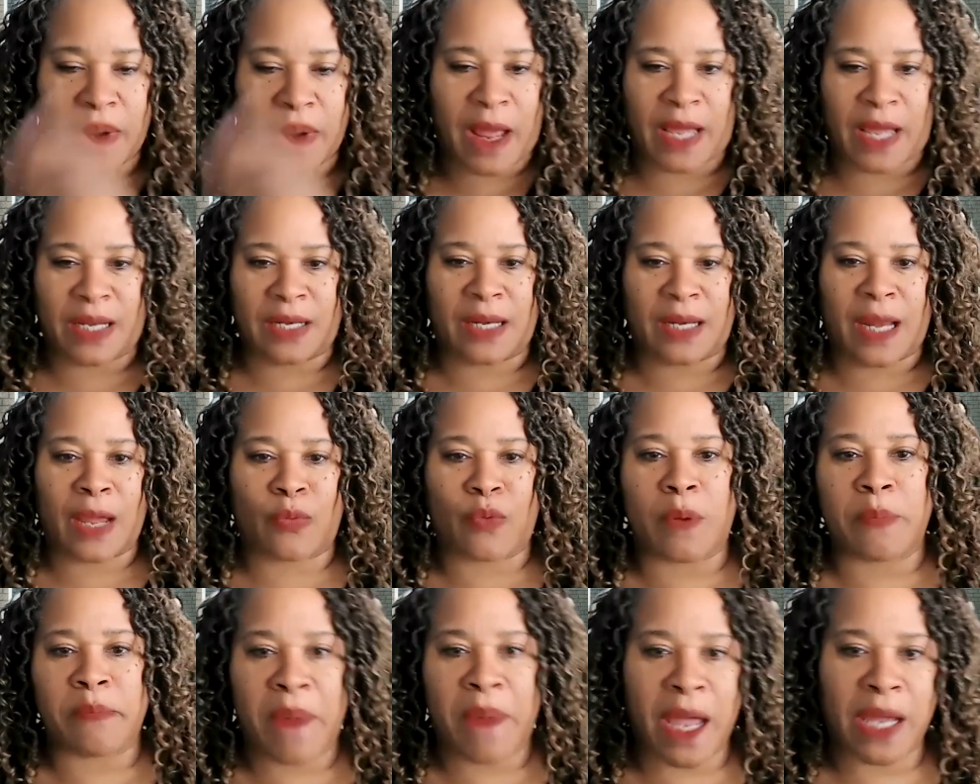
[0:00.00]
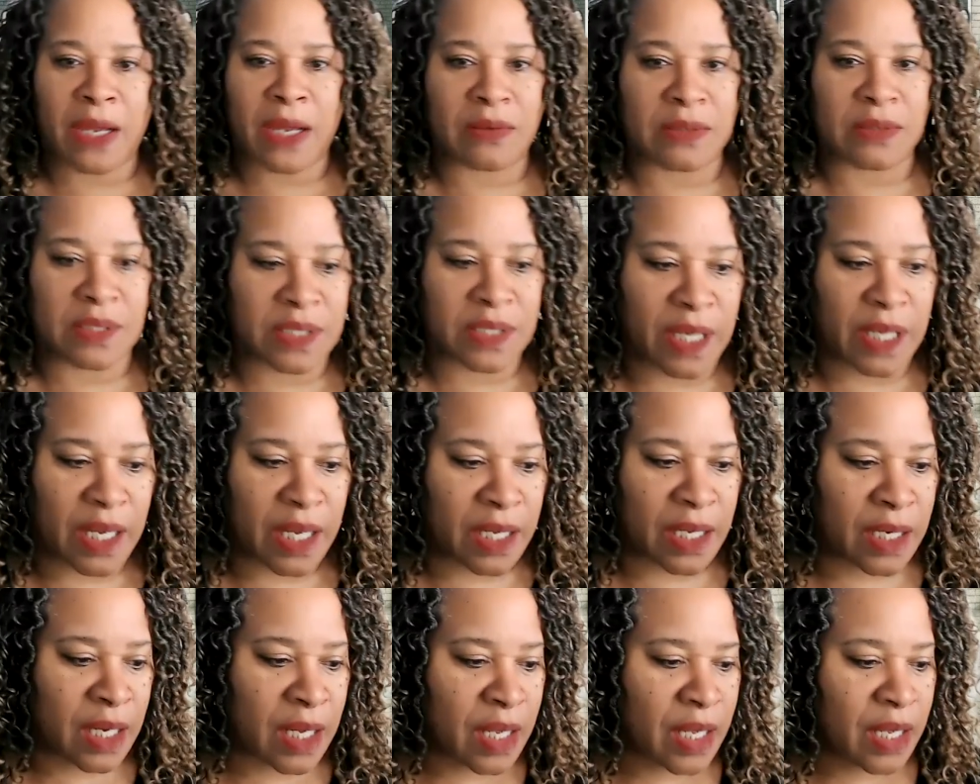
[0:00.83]
right? Like what Michael
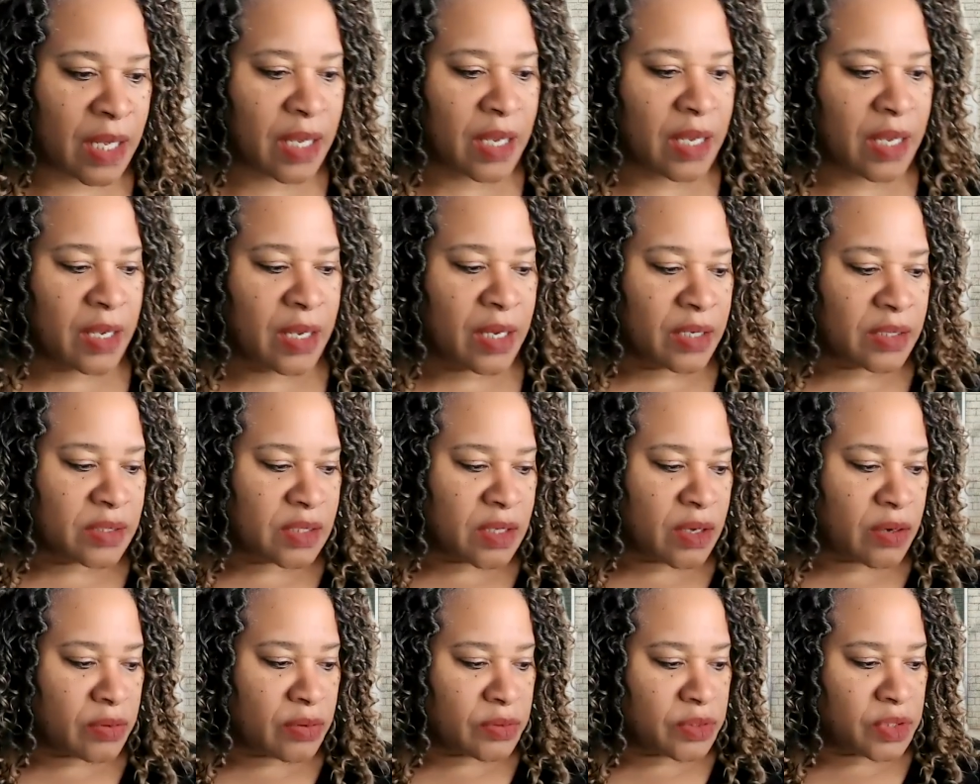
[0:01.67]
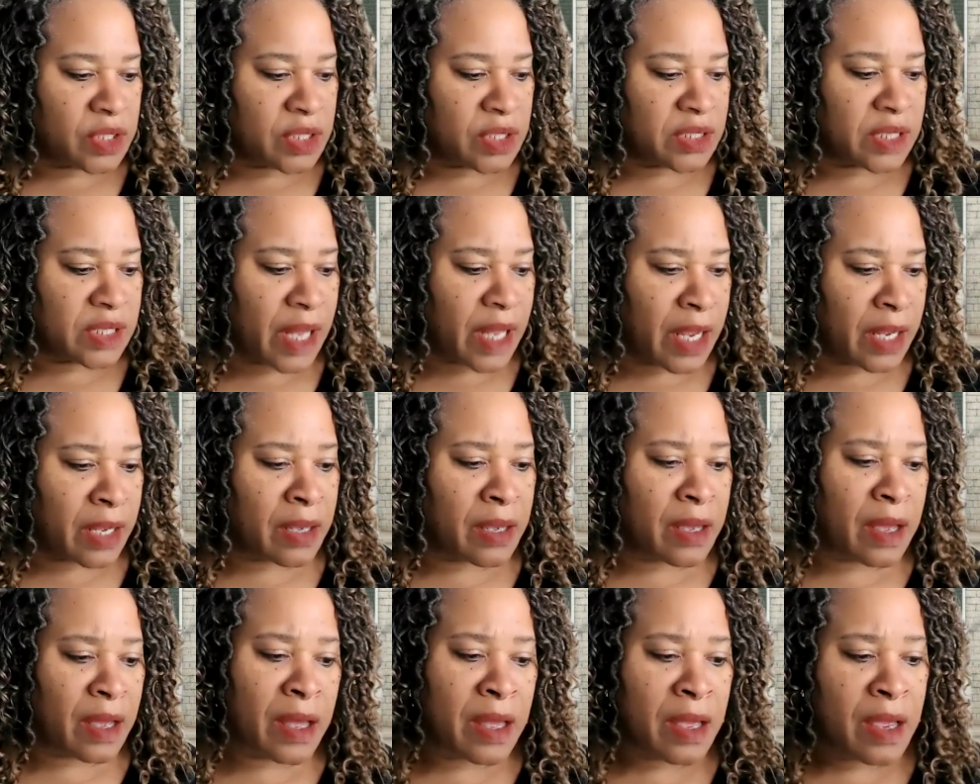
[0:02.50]
said. So she's like,
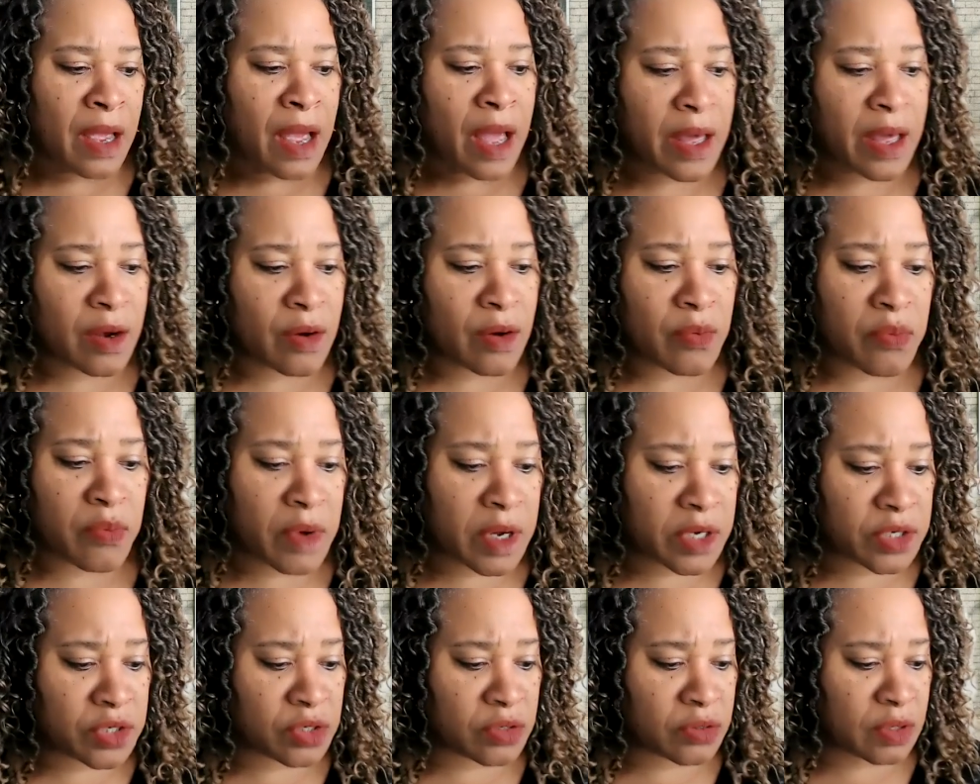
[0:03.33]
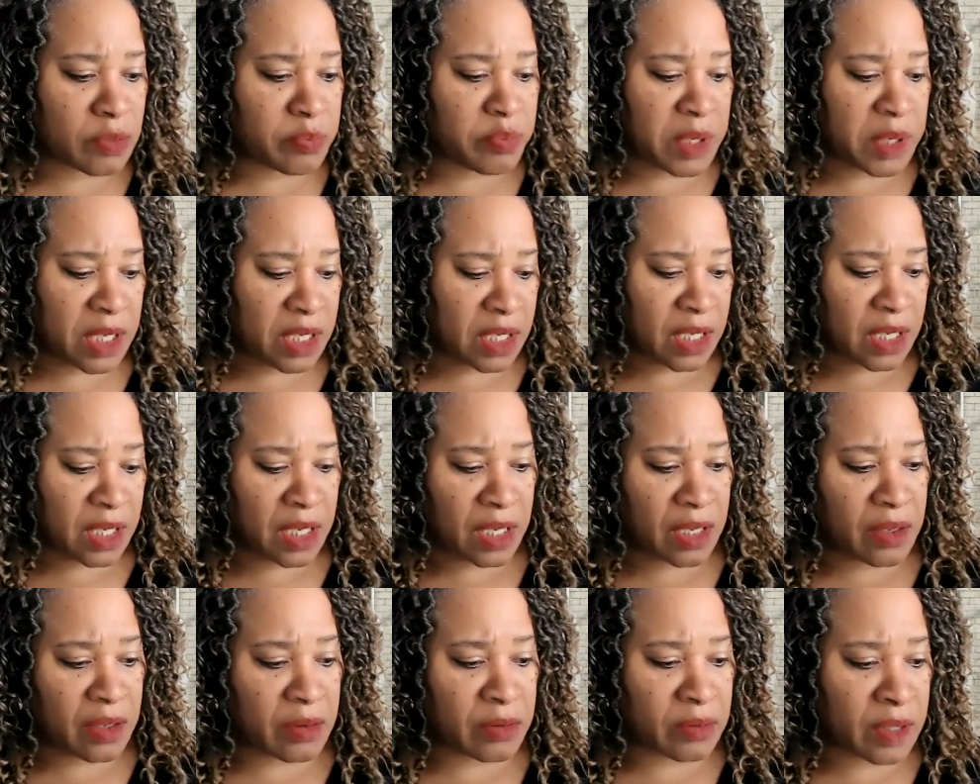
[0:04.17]
I don't want you to be
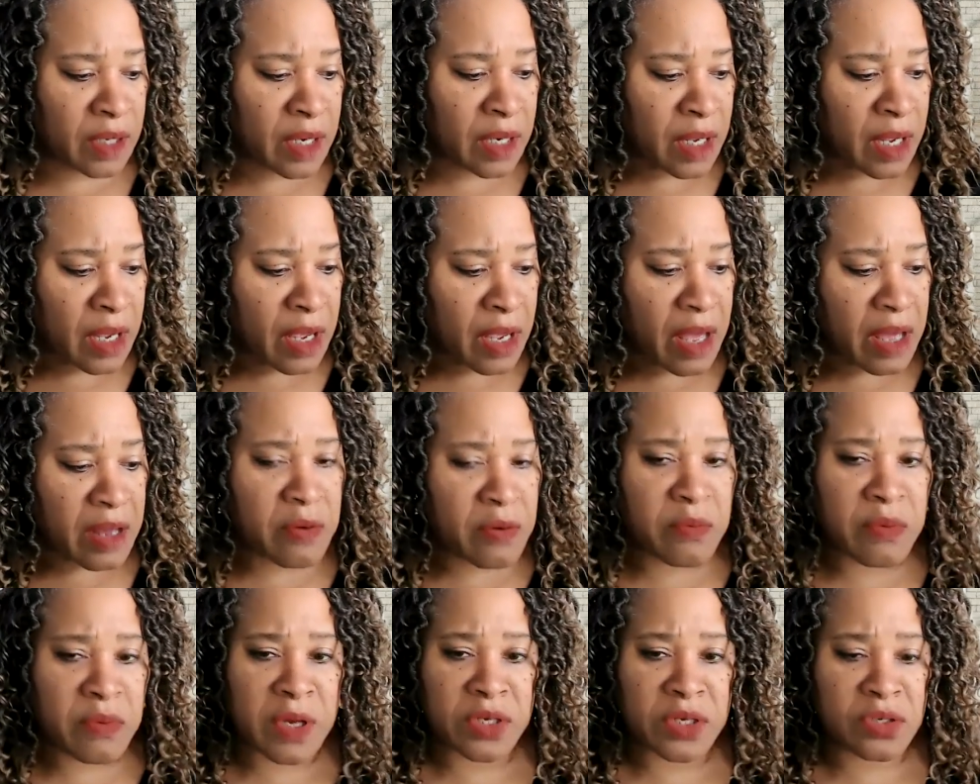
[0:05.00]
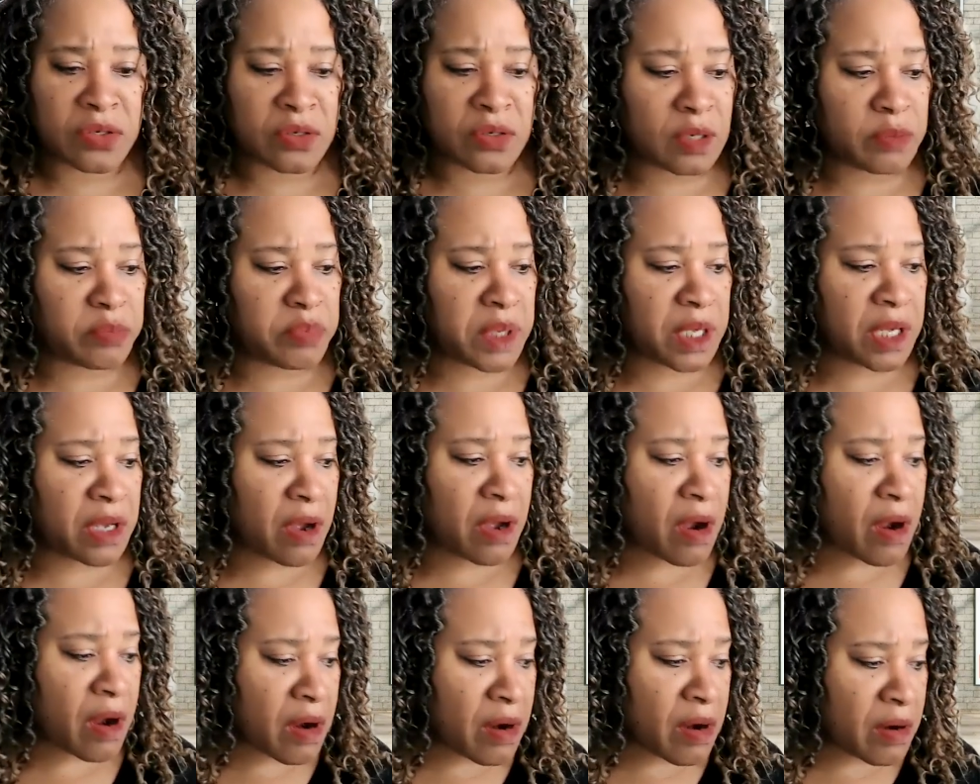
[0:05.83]
killed. I don't want you to be
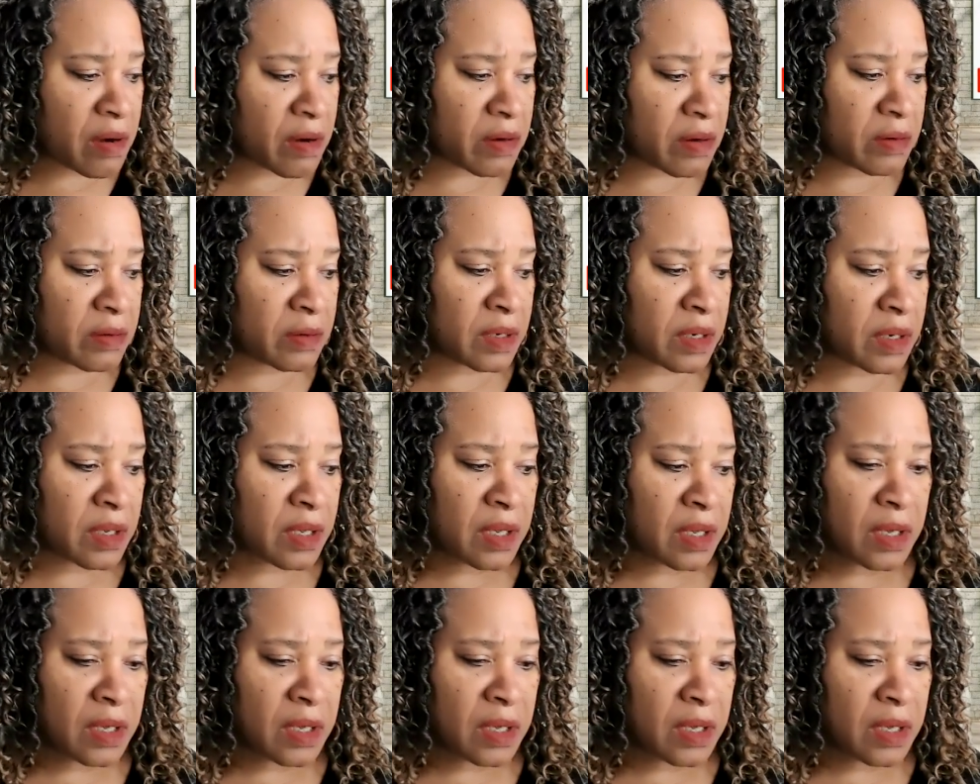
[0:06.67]
hurt.